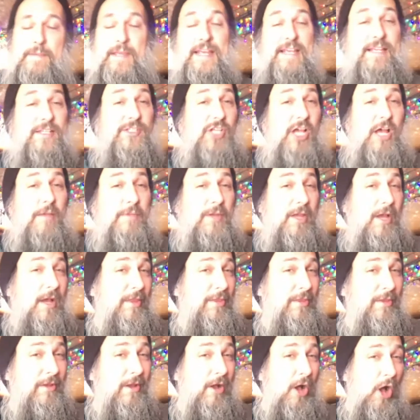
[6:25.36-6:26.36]
he saw me
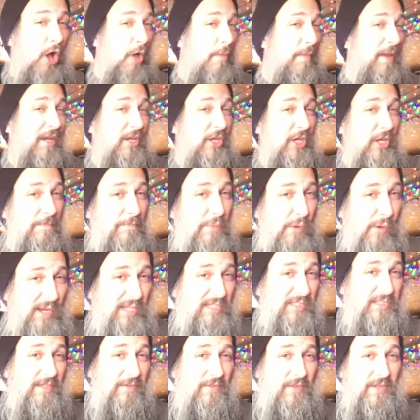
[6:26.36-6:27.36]
on all my good
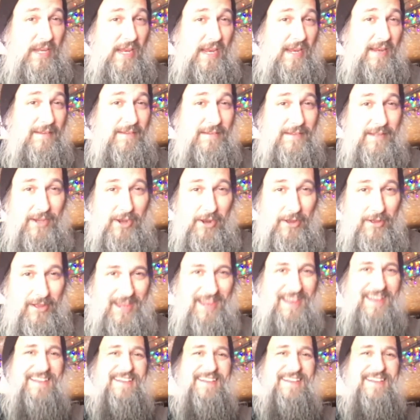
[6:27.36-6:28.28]
points of the day, you know,